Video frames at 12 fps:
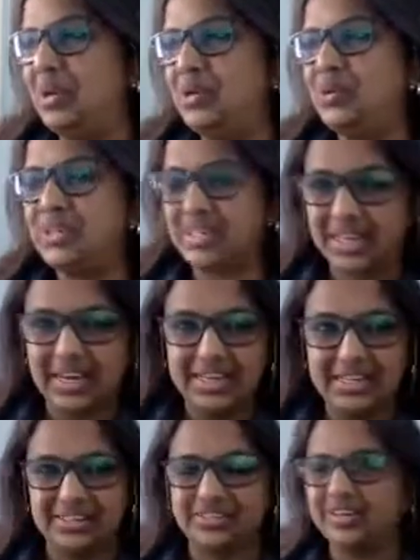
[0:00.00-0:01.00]
we use
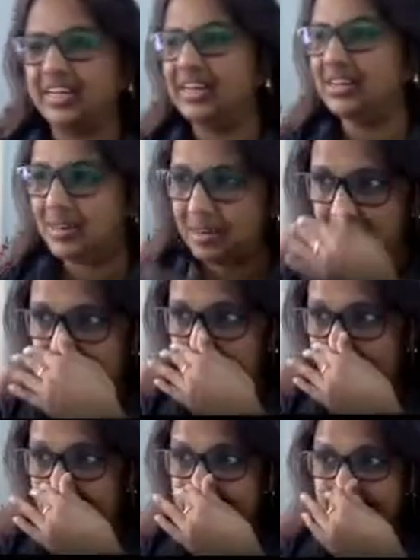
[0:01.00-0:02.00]
colors, right?
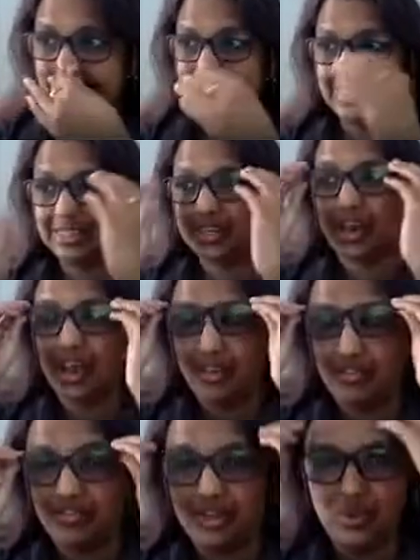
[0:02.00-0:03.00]
Because colors are
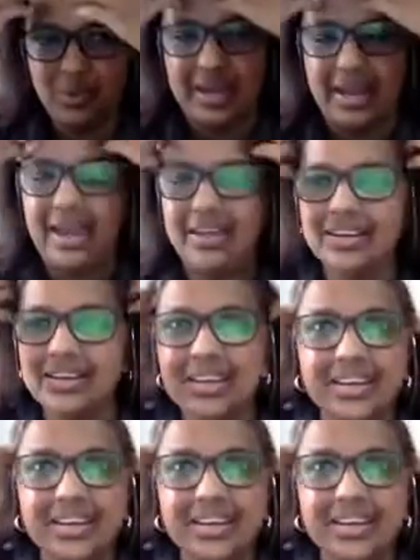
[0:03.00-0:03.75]
everywhere. And